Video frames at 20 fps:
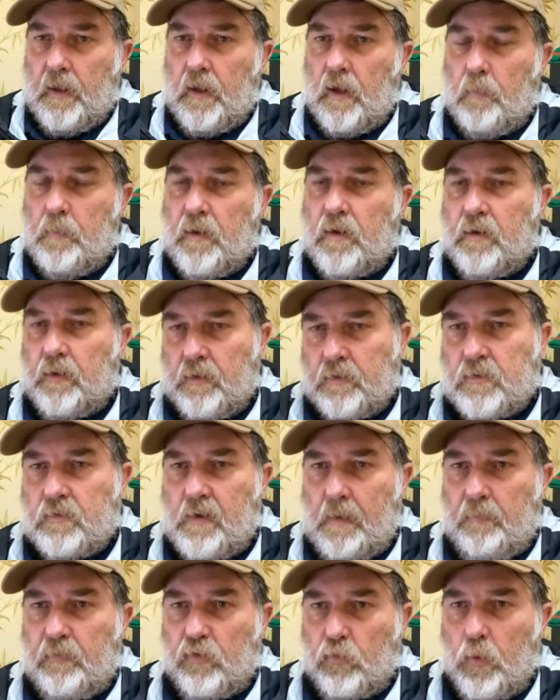I mean,
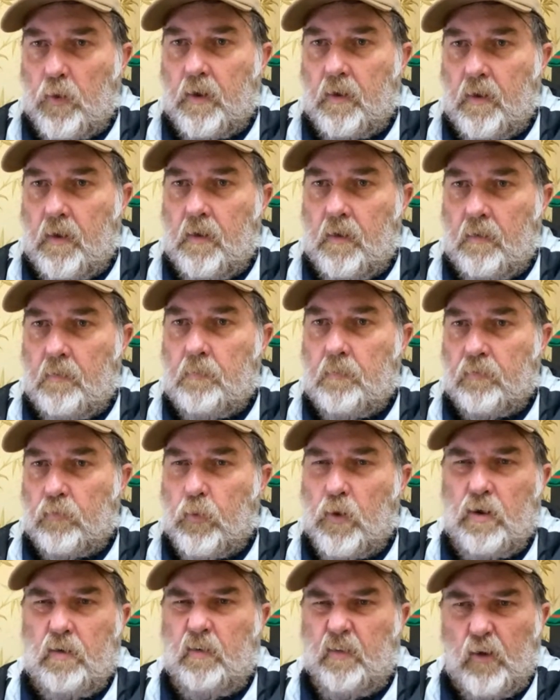Instagram and Twitter.
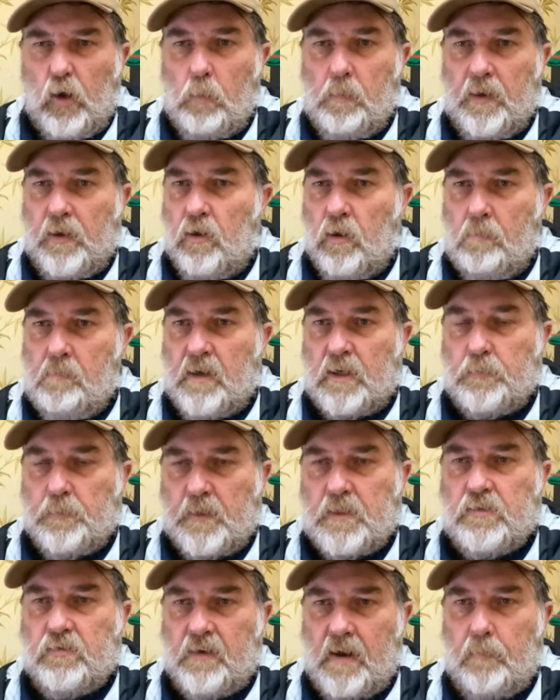Twitter a little bit, not much.
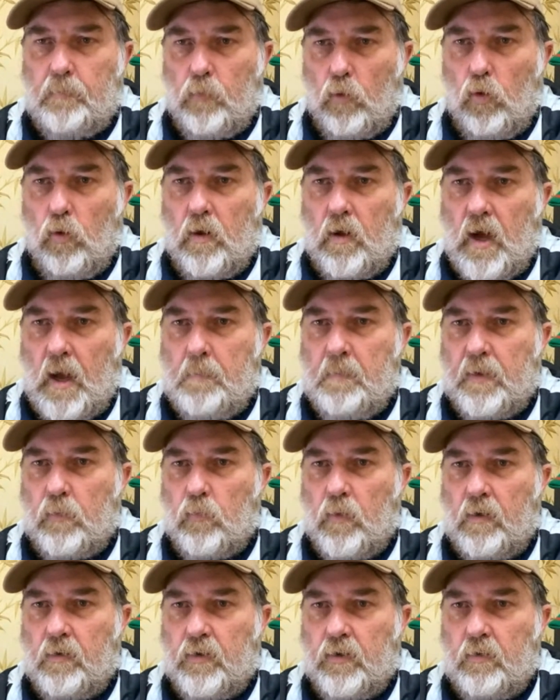Instagram more. I
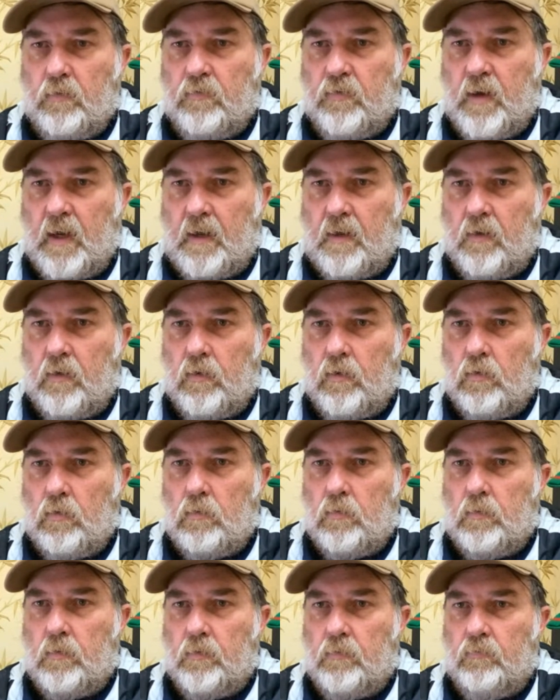mean, where do you check
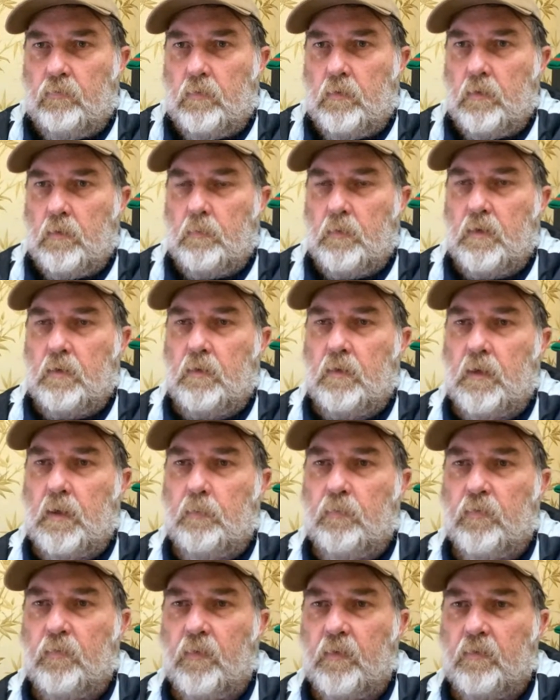your
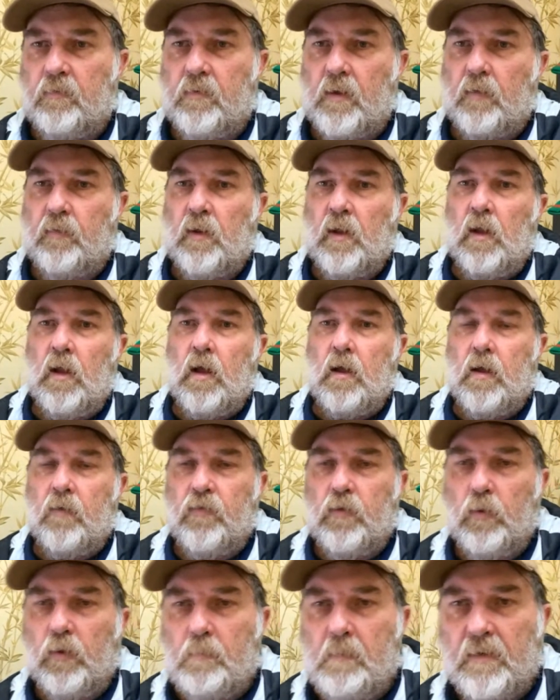stuff?
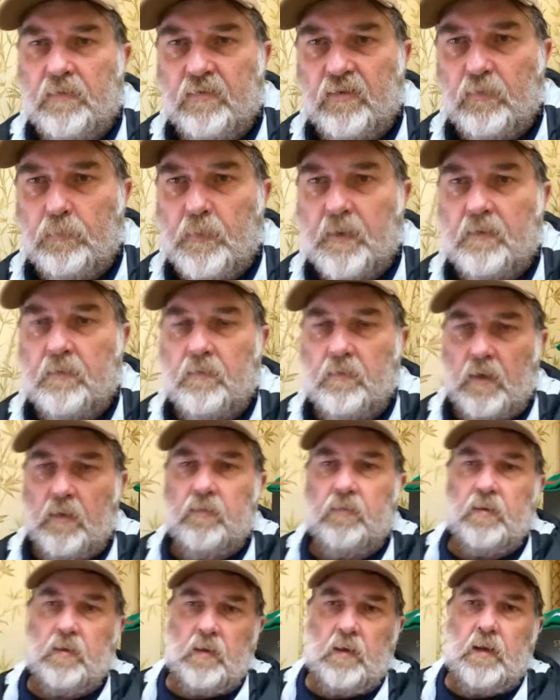If you want to message me,
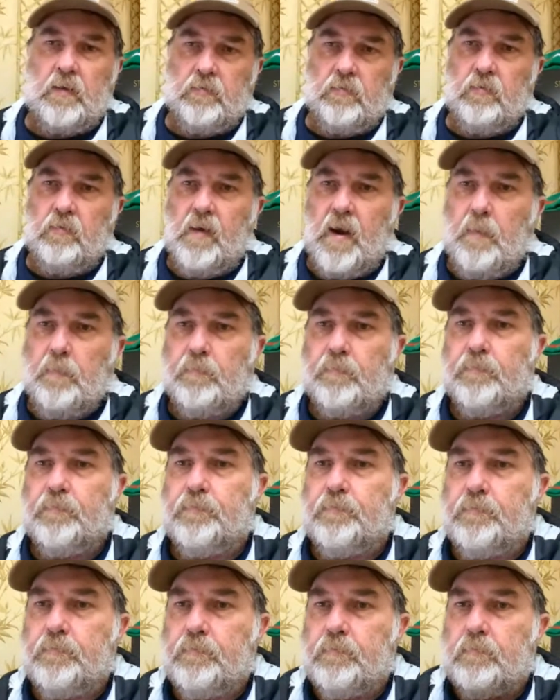it's Instagram,
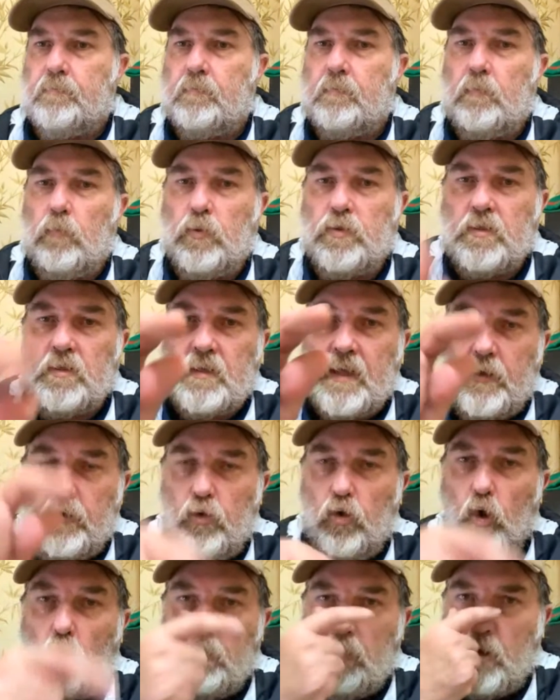which is at
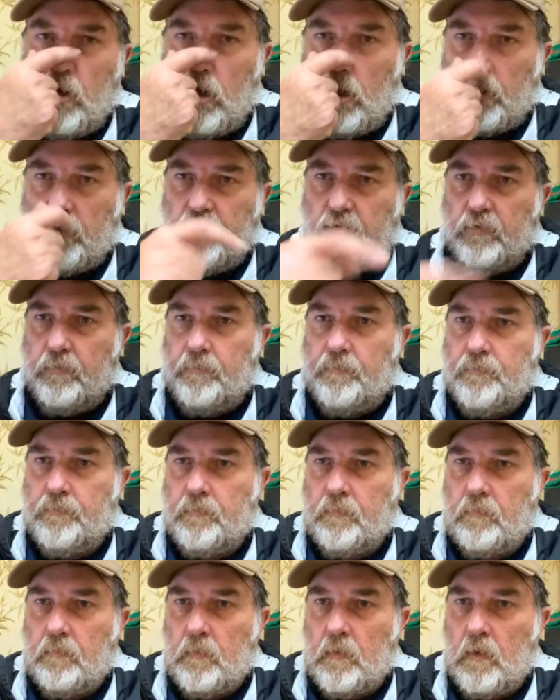Norm Koch.
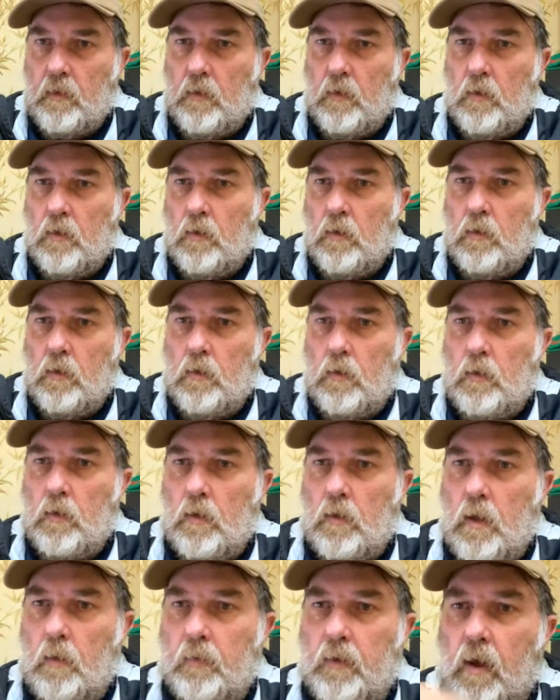
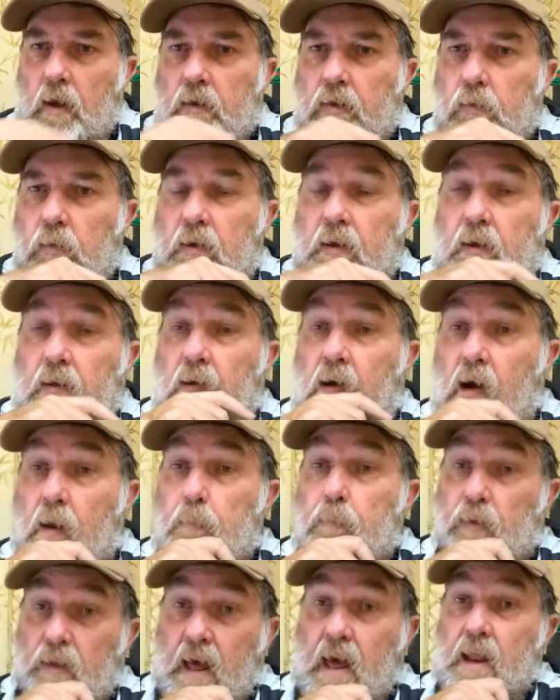I'm going the way.
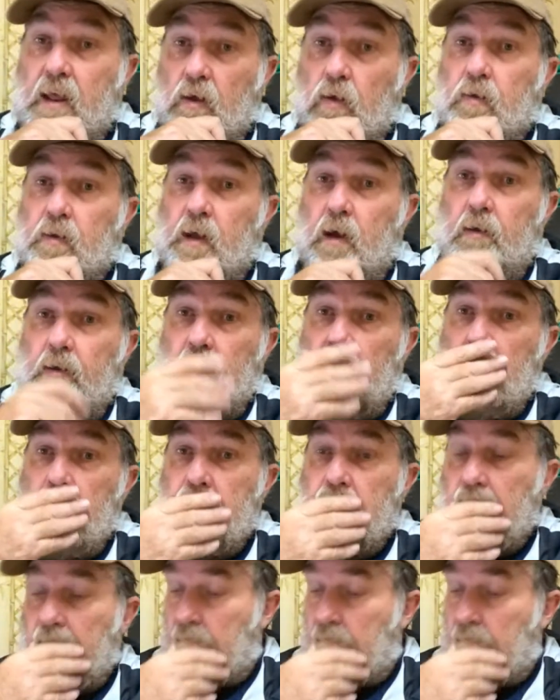I'm planning on going there.